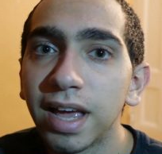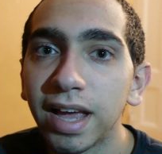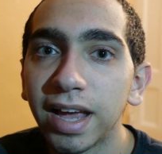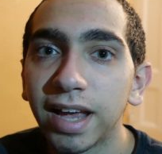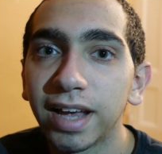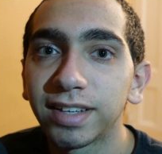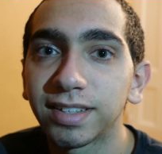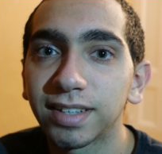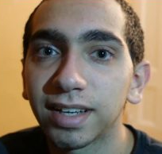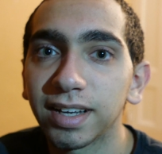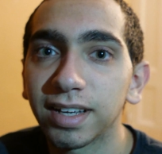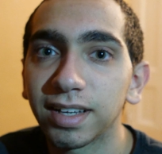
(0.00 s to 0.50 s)

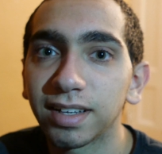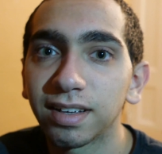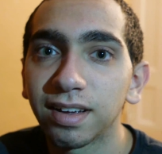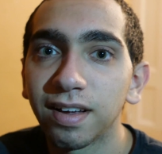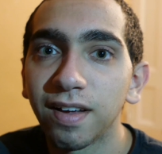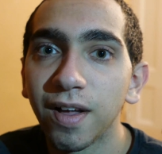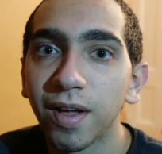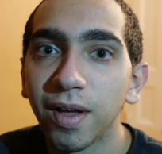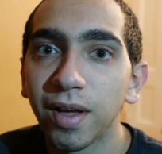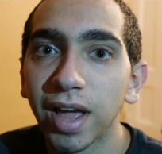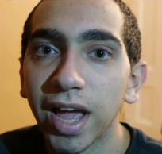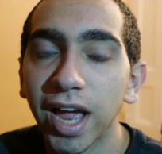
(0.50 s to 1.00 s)
is like
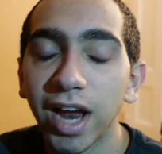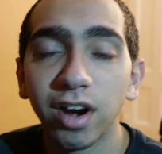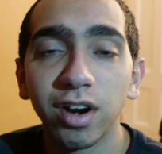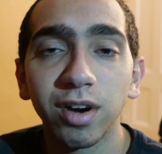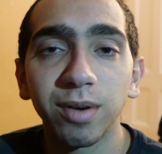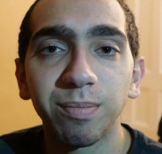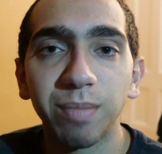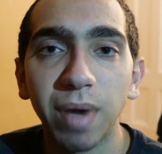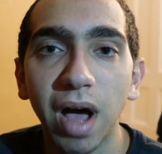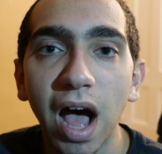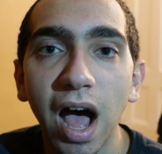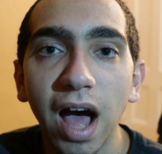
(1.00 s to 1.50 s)

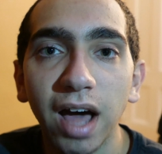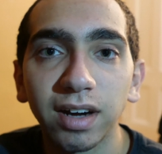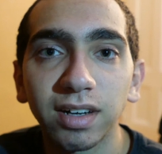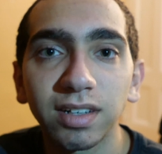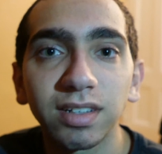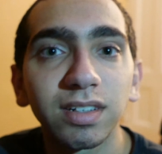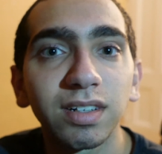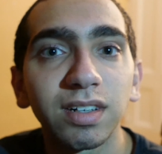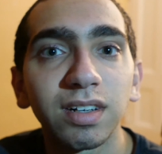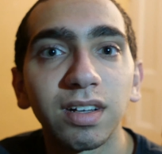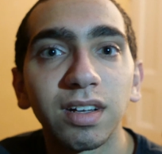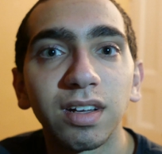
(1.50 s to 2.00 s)
Harry
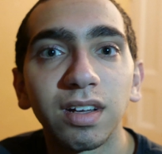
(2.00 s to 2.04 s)
Potter